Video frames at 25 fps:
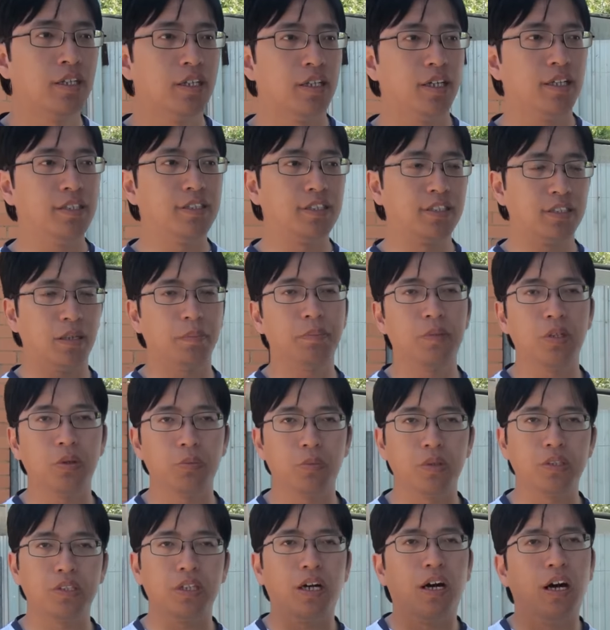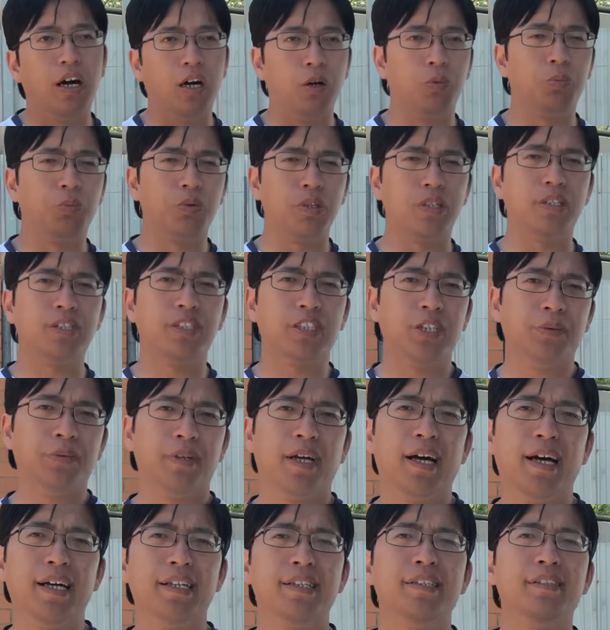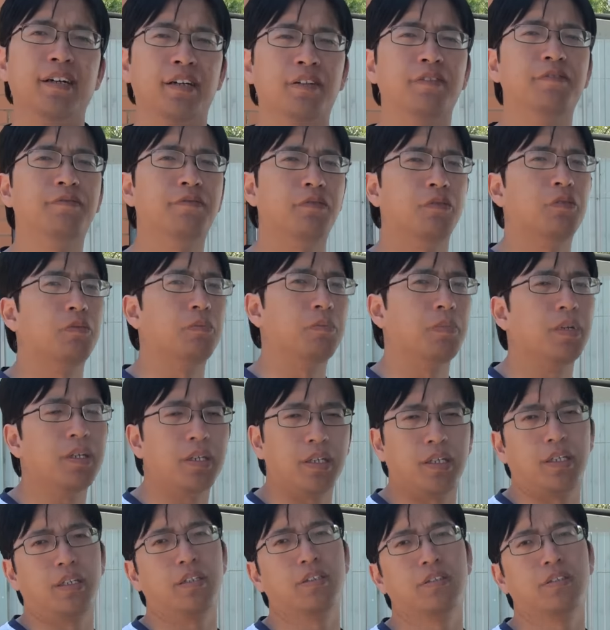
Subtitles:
it's something which I wish someone had done for me.